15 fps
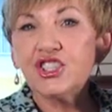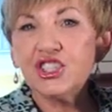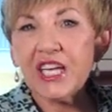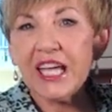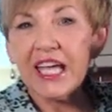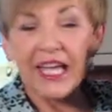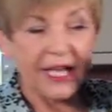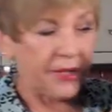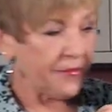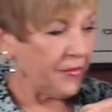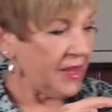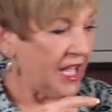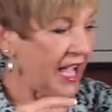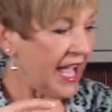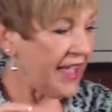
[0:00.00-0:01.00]
share,
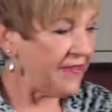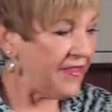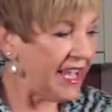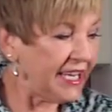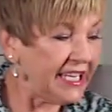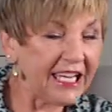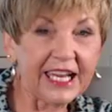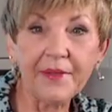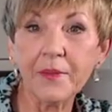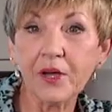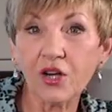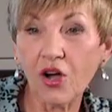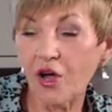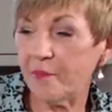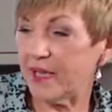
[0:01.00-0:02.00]
and then in the
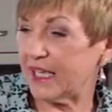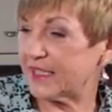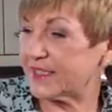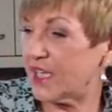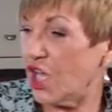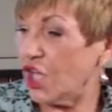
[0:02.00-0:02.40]
comments,